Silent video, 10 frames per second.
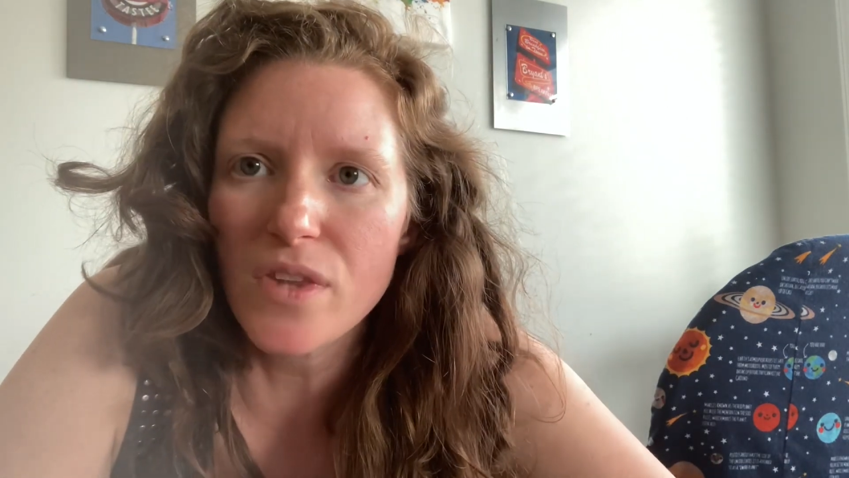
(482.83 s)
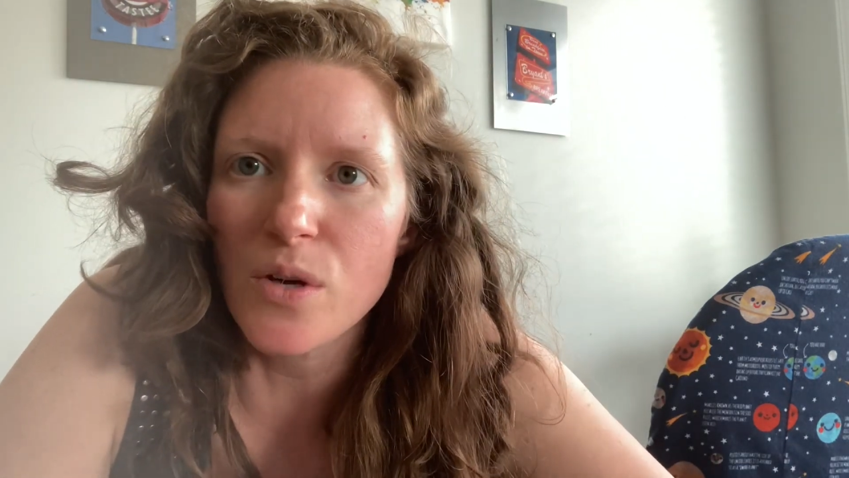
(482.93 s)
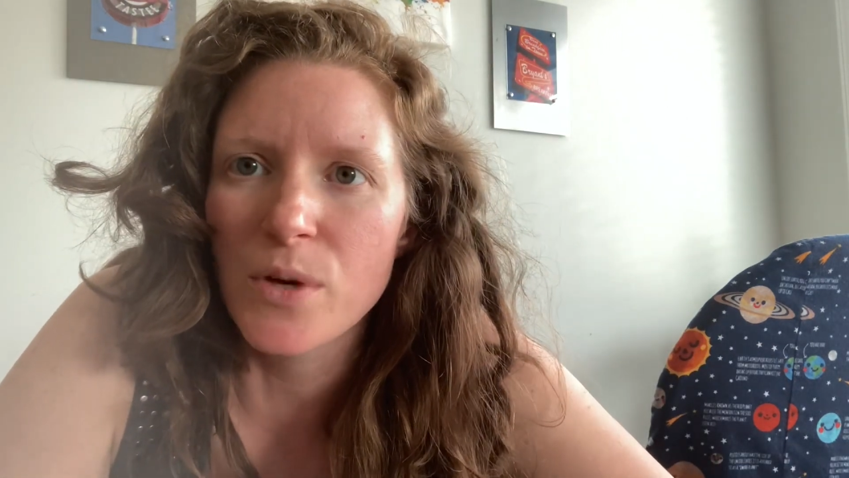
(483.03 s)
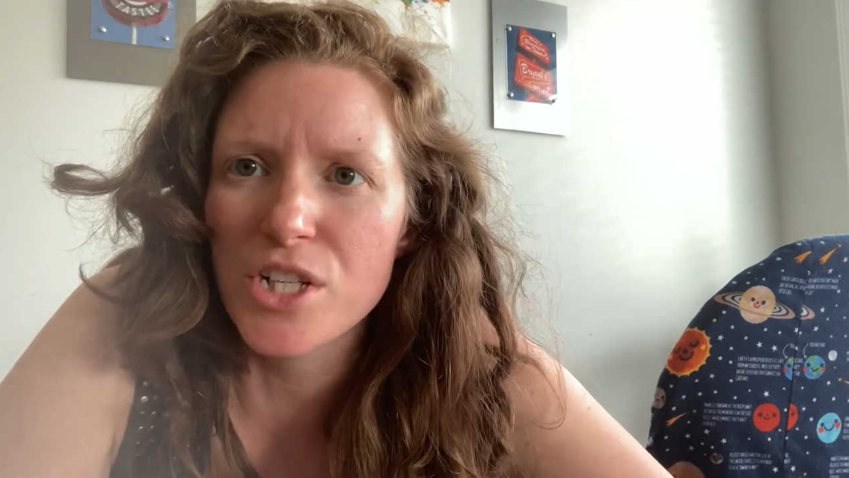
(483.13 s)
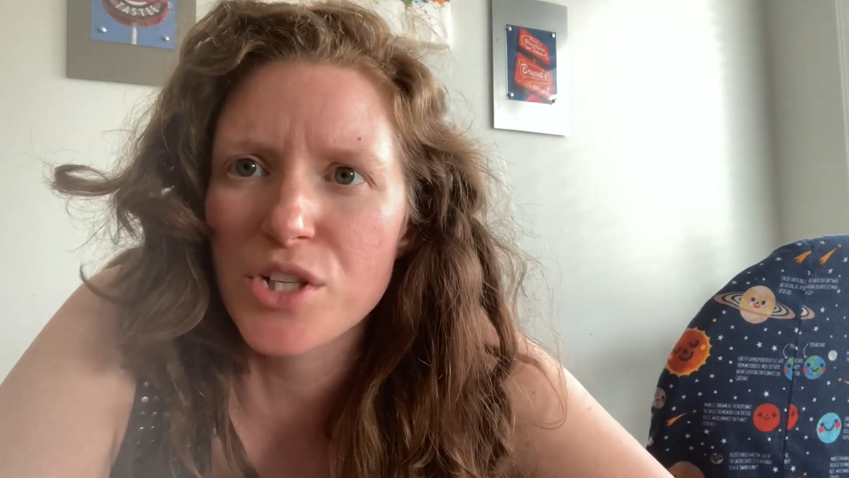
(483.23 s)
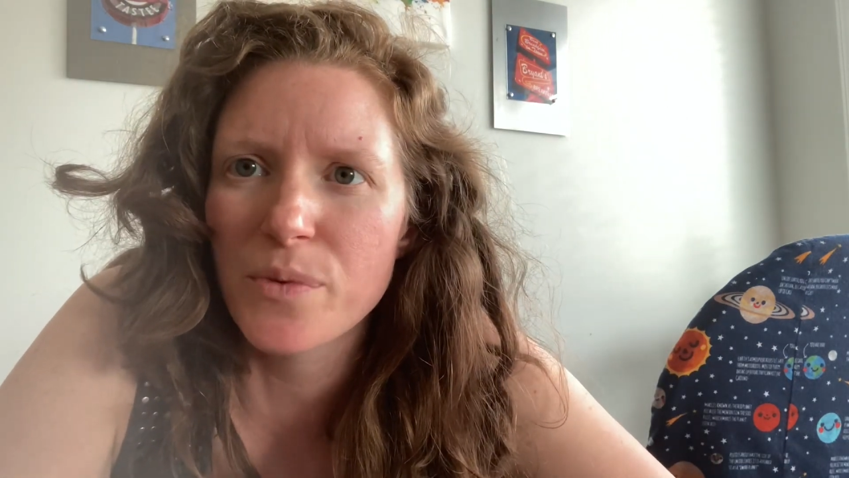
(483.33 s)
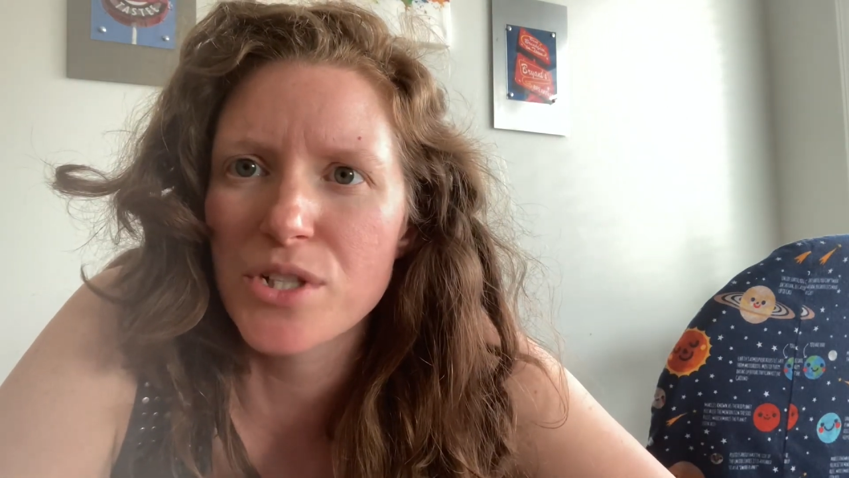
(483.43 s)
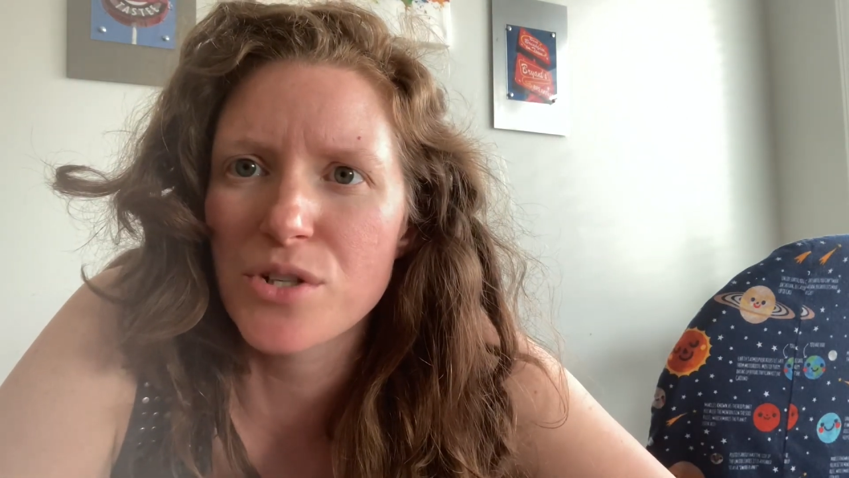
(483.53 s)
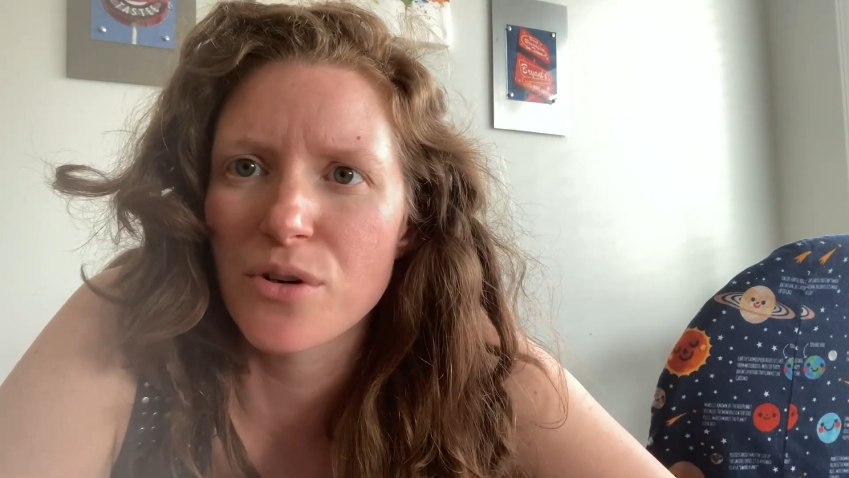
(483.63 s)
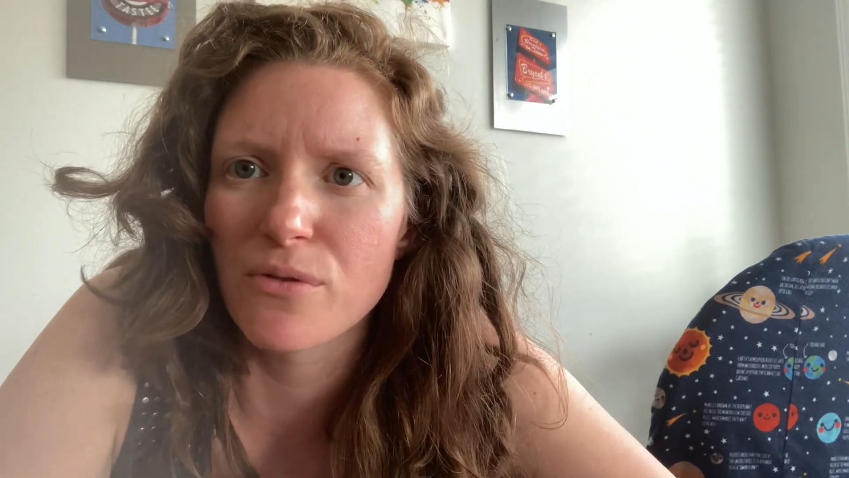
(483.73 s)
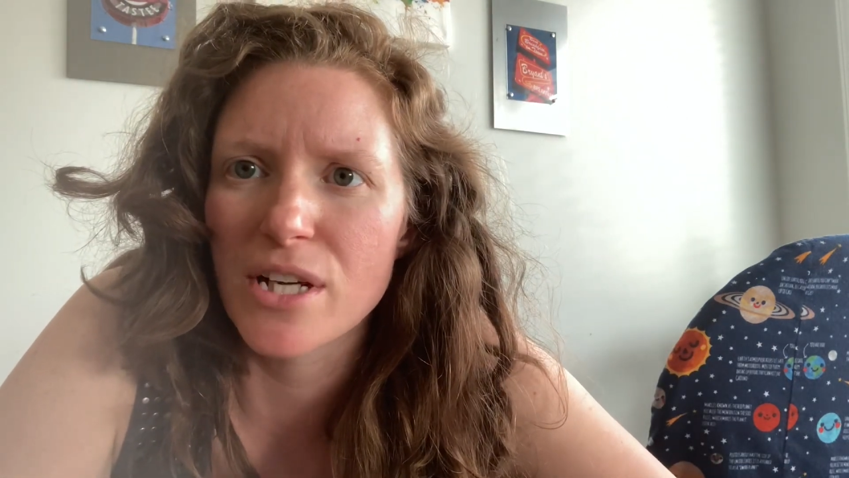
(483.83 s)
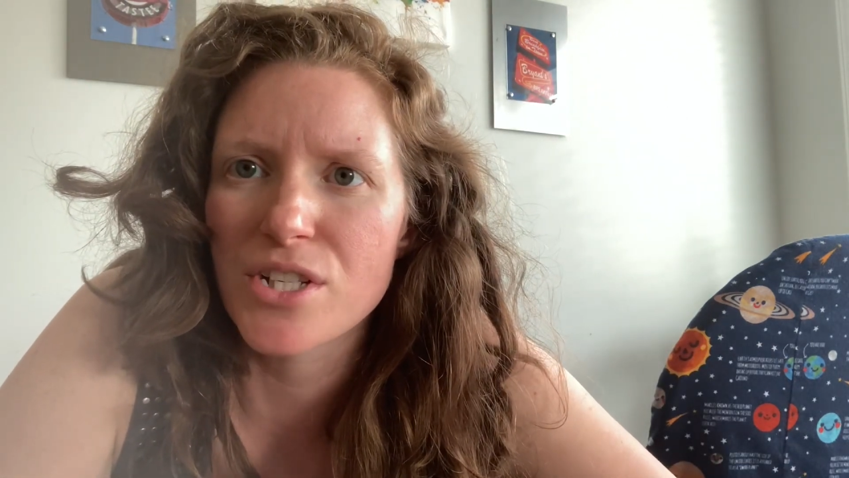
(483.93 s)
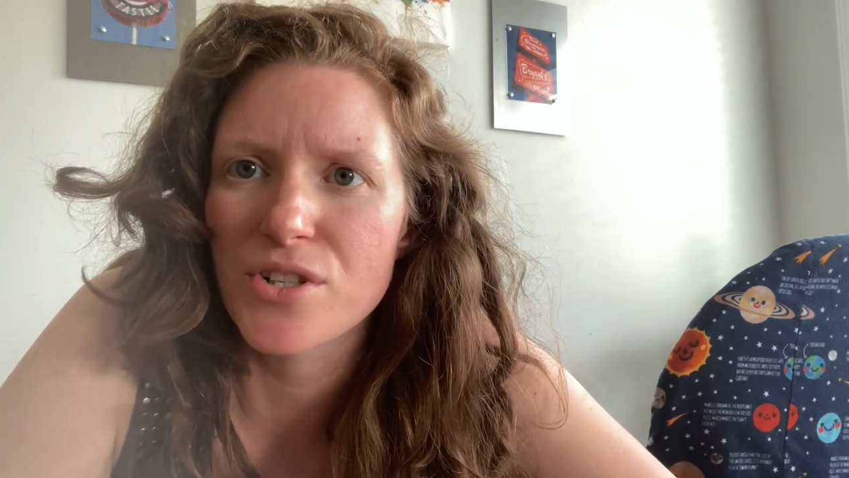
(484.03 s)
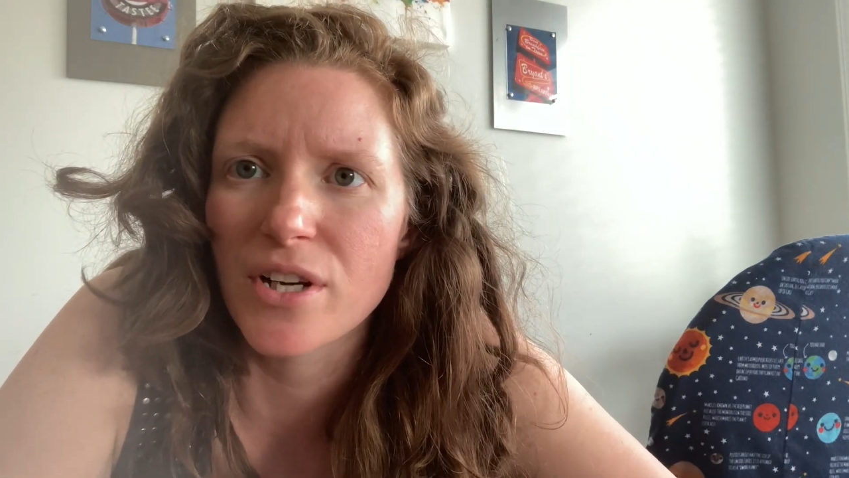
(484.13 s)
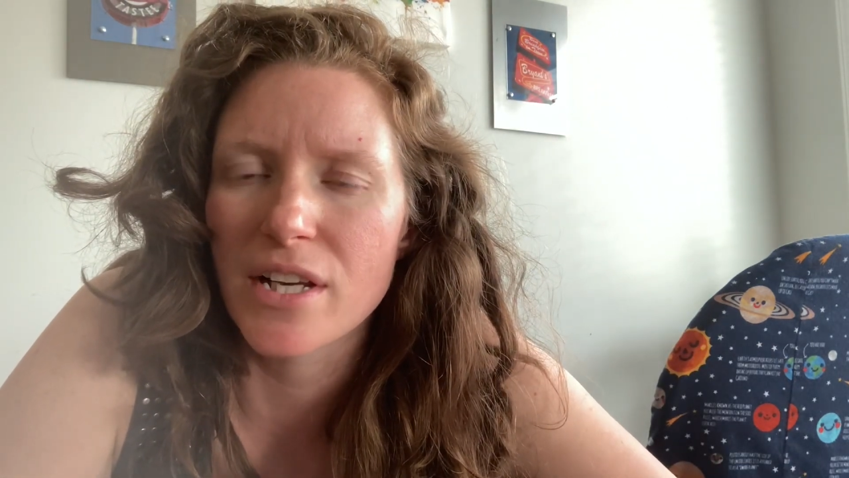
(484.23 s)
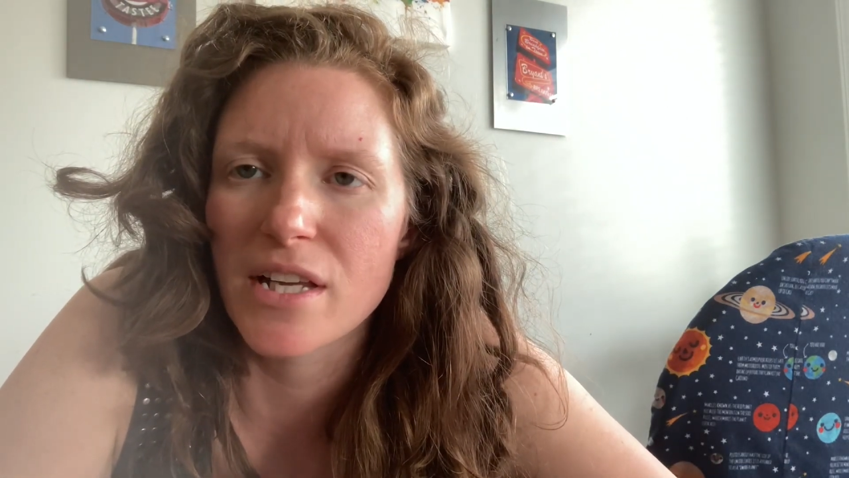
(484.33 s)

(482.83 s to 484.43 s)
we actually went to a restaurant